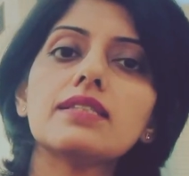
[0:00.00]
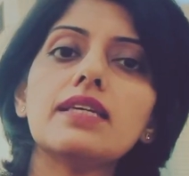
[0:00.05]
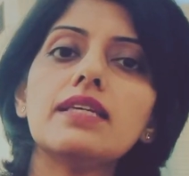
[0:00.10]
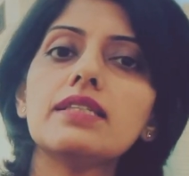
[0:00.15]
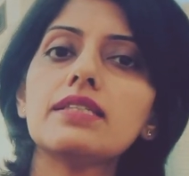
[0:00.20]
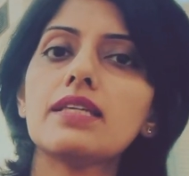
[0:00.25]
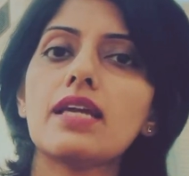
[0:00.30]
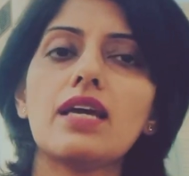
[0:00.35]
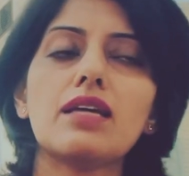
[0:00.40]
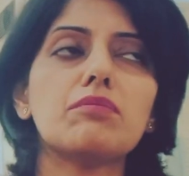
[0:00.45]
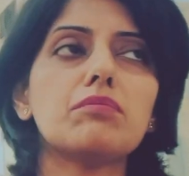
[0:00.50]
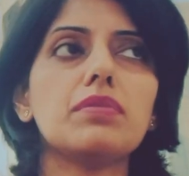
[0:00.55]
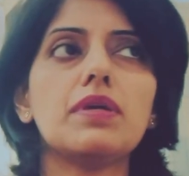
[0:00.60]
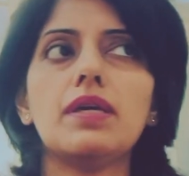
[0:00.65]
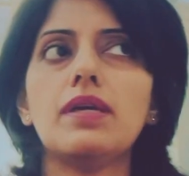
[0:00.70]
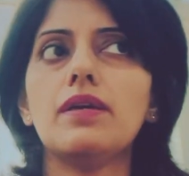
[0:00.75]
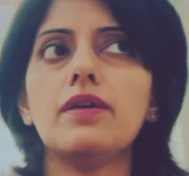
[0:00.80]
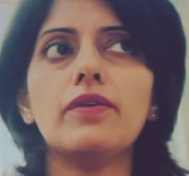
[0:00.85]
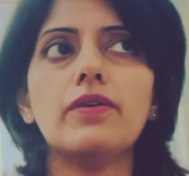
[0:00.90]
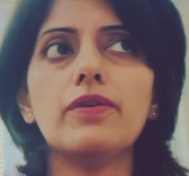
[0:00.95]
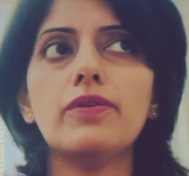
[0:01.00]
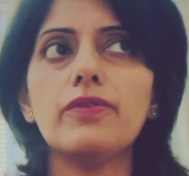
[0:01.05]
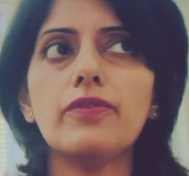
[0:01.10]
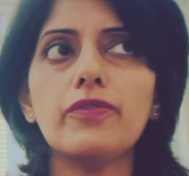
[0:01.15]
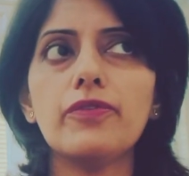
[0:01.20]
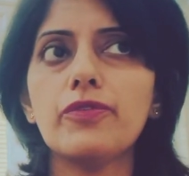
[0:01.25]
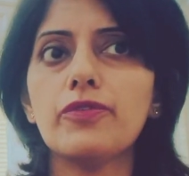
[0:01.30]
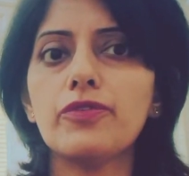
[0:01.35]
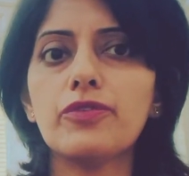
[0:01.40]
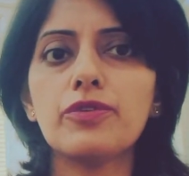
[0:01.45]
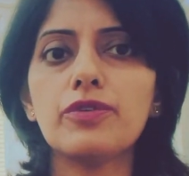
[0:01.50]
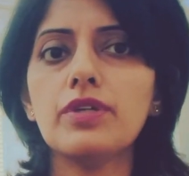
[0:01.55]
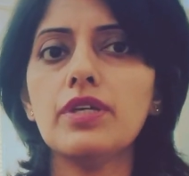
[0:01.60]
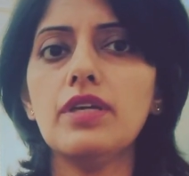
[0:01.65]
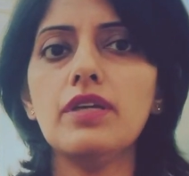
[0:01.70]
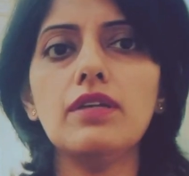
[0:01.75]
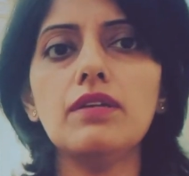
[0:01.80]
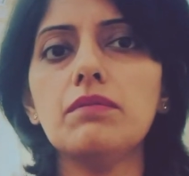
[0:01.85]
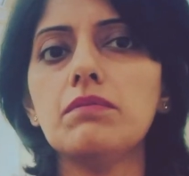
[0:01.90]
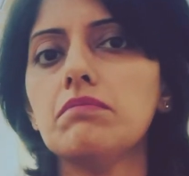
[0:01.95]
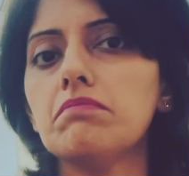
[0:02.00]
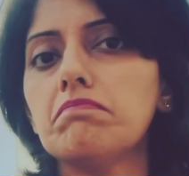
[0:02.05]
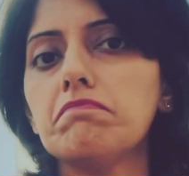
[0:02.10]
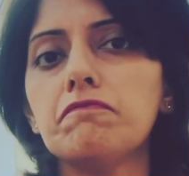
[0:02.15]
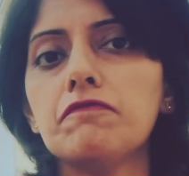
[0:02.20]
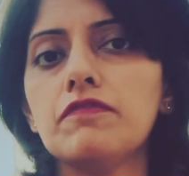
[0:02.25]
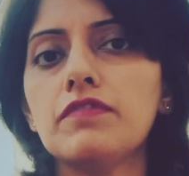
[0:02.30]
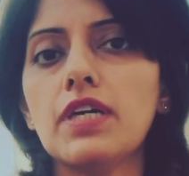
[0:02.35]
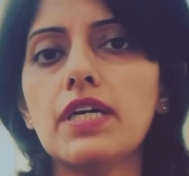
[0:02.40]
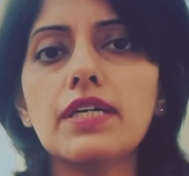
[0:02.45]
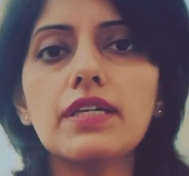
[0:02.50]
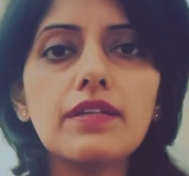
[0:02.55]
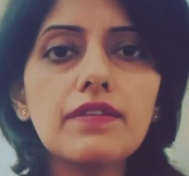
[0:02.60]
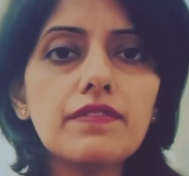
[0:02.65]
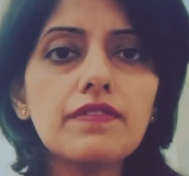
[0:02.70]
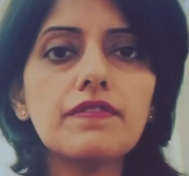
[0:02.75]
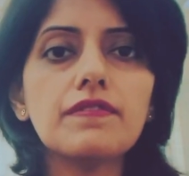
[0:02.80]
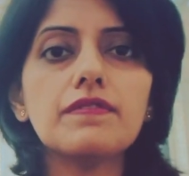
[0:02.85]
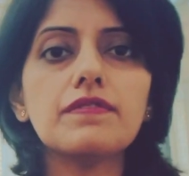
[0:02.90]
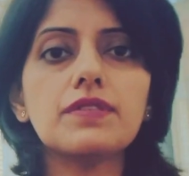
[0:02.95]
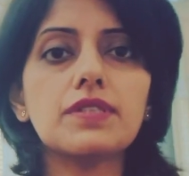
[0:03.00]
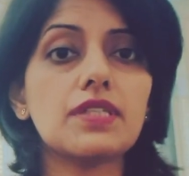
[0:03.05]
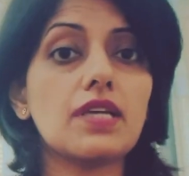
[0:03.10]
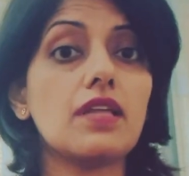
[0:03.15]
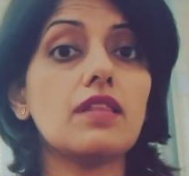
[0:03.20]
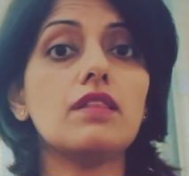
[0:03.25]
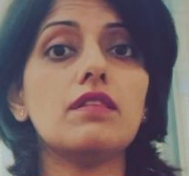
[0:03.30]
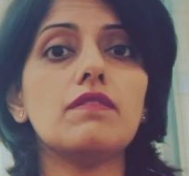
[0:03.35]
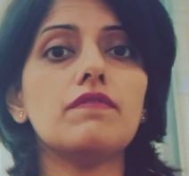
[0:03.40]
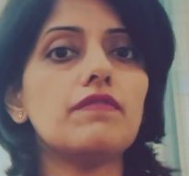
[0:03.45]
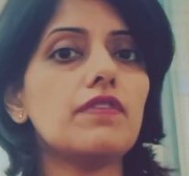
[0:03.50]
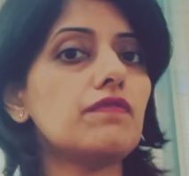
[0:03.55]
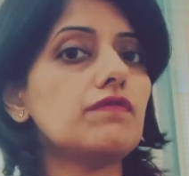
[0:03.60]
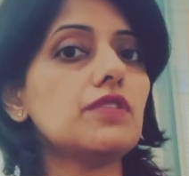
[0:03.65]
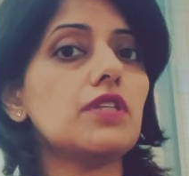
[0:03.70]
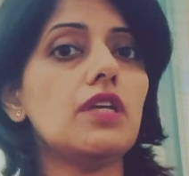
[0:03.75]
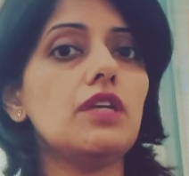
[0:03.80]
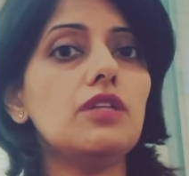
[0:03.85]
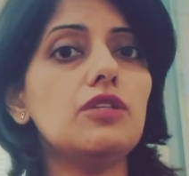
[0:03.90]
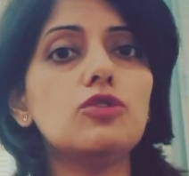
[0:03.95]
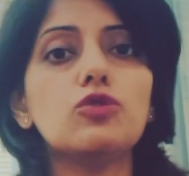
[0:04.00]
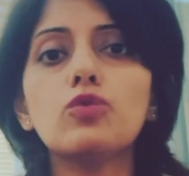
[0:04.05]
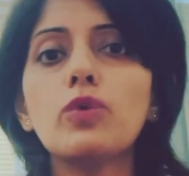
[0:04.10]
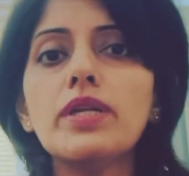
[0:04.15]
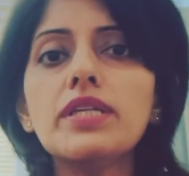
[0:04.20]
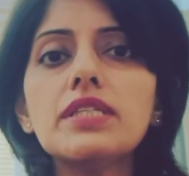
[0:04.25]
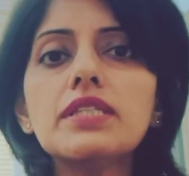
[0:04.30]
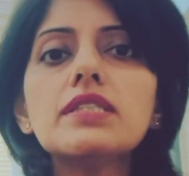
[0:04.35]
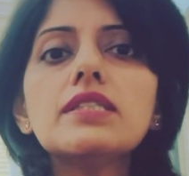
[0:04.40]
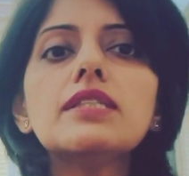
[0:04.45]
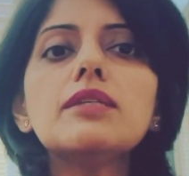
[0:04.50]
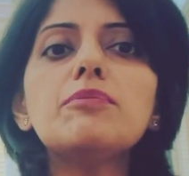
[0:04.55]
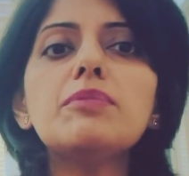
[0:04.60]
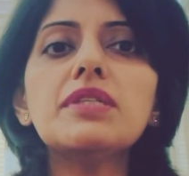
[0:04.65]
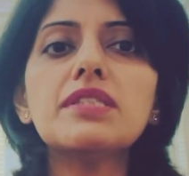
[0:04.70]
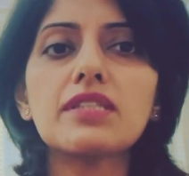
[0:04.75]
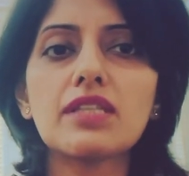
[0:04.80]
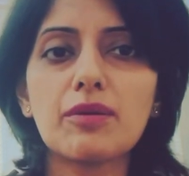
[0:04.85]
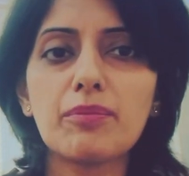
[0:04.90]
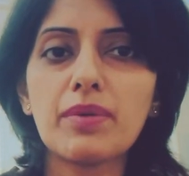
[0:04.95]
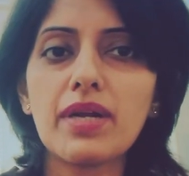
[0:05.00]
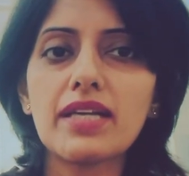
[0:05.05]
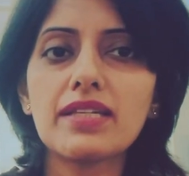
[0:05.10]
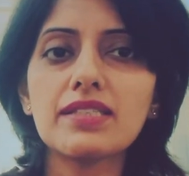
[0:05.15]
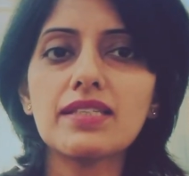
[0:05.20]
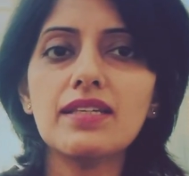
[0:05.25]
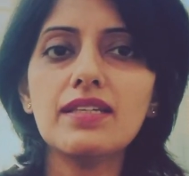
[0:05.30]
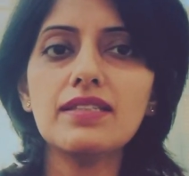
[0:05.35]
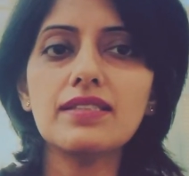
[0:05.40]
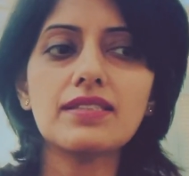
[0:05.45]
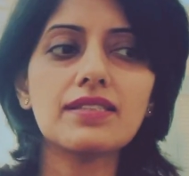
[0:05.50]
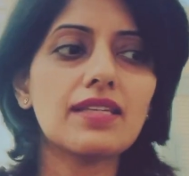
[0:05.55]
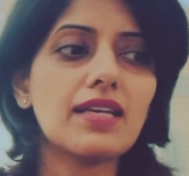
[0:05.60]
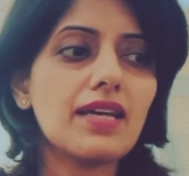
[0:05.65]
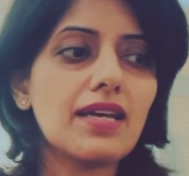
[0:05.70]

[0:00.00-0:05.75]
It can be 3, 5, 10, 15, 20 GPs in a practice.